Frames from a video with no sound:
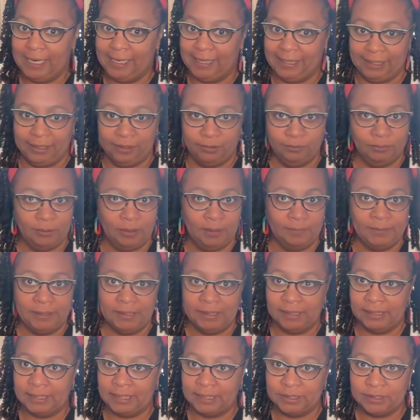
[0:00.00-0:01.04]
hand rubbing
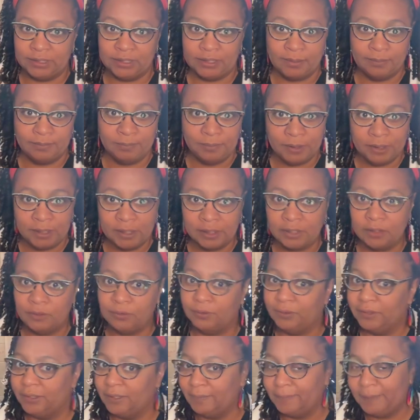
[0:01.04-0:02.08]
against the book
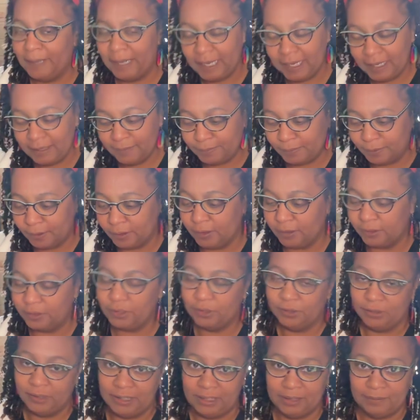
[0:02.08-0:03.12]
or the paper or
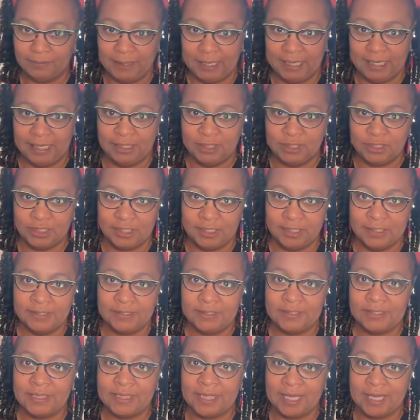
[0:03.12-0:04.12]
turning pages,